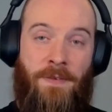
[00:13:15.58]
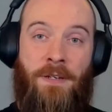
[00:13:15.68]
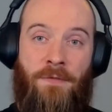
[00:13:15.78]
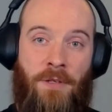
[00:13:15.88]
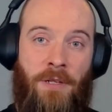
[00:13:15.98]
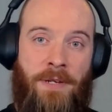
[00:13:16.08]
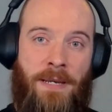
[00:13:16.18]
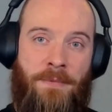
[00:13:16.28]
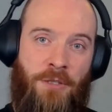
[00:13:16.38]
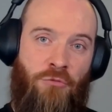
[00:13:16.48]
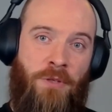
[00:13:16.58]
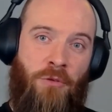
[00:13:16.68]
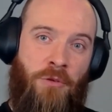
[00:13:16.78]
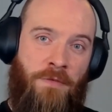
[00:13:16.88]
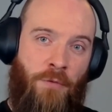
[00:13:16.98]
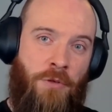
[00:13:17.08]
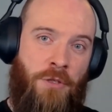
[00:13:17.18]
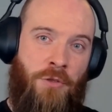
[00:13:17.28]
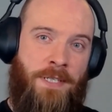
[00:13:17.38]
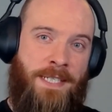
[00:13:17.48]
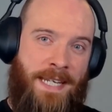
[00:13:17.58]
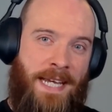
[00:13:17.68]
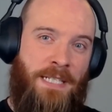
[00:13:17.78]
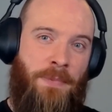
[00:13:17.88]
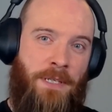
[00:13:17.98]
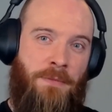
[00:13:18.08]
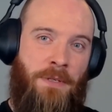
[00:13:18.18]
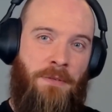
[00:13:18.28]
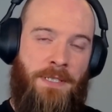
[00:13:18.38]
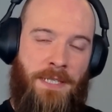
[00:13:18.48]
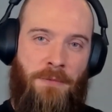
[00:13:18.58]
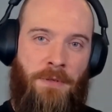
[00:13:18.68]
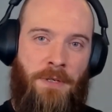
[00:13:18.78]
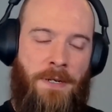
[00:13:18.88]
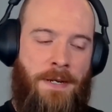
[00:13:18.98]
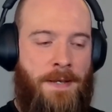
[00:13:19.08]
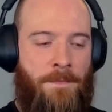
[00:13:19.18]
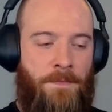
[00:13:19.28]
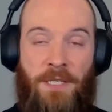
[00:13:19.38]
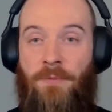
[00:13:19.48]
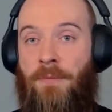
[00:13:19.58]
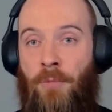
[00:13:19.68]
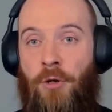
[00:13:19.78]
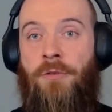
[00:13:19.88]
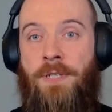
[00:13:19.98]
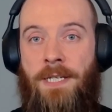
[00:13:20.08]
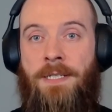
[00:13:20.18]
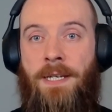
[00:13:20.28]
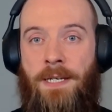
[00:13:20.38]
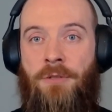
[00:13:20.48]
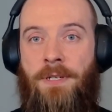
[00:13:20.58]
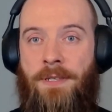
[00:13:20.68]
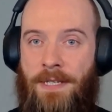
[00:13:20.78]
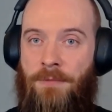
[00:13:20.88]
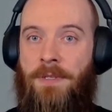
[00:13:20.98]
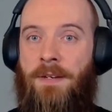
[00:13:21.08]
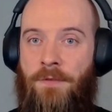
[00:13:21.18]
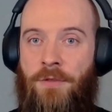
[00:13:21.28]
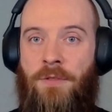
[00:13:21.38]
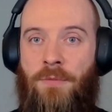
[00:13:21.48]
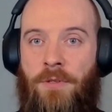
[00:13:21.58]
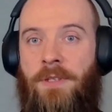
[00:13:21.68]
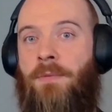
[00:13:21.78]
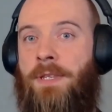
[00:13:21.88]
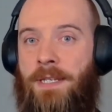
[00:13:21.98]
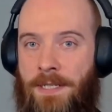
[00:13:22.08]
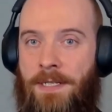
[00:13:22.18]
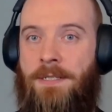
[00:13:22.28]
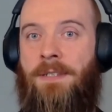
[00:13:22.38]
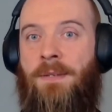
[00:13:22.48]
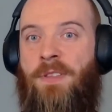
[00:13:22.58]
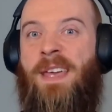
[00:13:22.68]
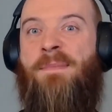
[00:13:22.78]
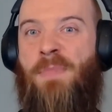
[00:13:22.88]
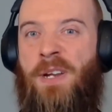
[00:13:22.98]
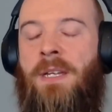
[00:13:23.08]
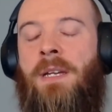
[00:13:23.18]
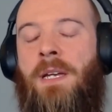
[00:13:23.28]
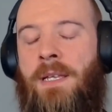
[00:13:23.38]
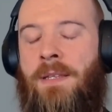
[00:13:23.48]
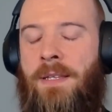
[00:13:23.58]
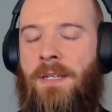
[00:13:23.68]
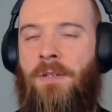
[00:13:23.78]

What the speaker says: Defender for Cloud Apps, that's really going to focus on the SaaS play as well, because that's where the modern data is, right? That's what the adversaries want. They want that data, they want that money that they